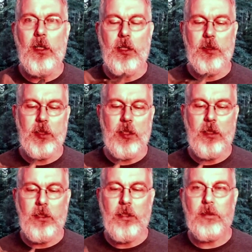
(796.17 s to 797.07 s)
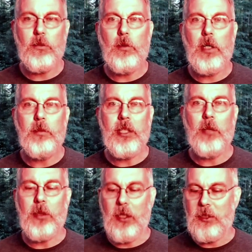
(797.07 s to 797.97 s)
and the kitty is rubbing
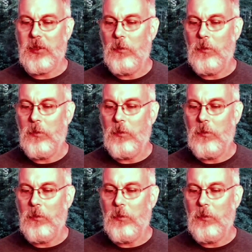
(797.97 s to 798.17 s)
up against the